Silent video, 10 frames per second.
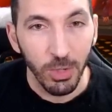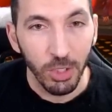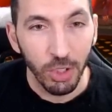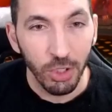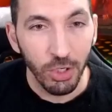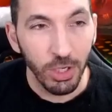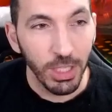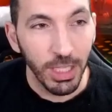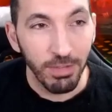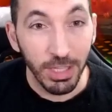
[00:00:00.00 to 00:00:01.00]

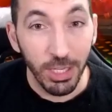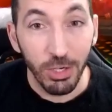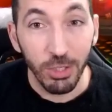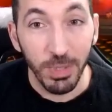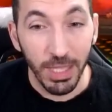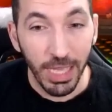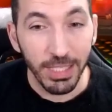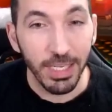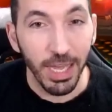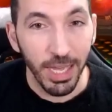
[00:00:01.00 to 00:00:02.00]
Should give a decrease speed.
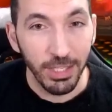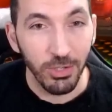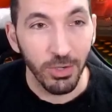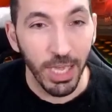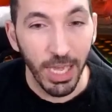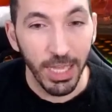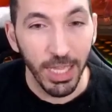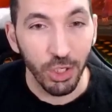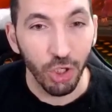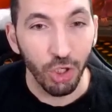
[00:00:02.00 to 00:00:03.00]
That's nice. Okay,
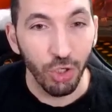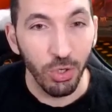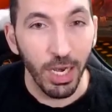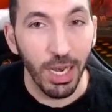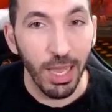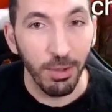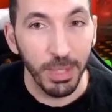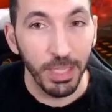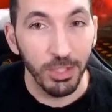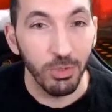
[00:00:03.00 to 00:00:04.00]
that should allow
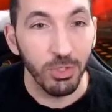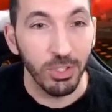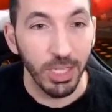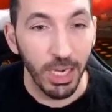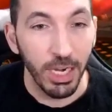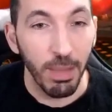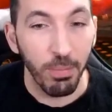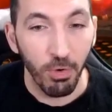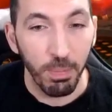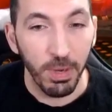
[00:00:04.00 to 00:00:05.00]
me to set it
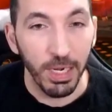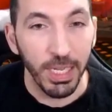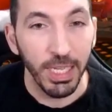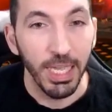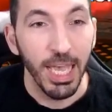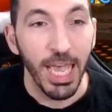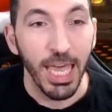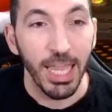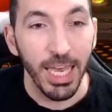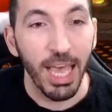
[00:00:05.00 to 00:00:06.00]
up properly
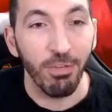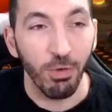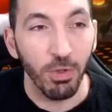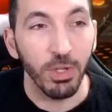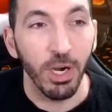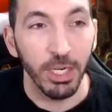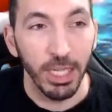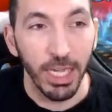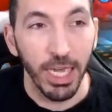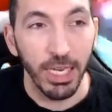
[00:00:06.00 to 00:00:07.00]
and then have Royal
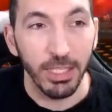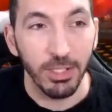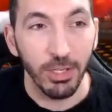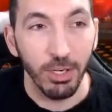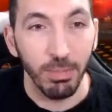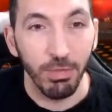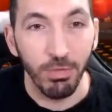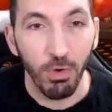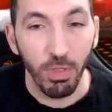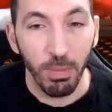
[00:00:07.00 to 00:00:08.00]
Guard get his turn
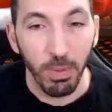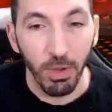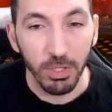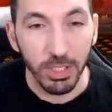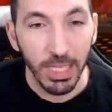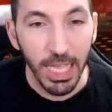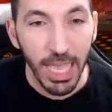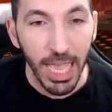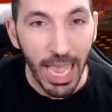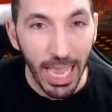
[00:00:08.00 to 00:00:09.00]
before the boss
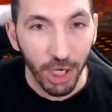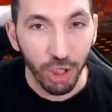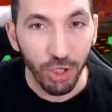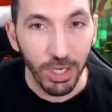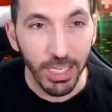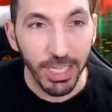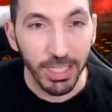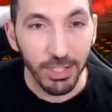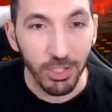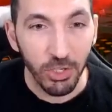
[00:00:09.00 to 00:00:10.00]
actually
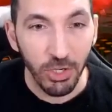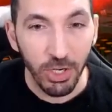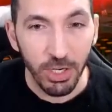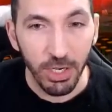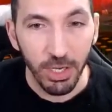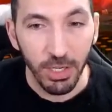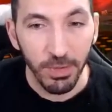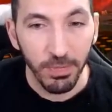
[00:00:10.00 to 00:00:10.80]
gets a turn.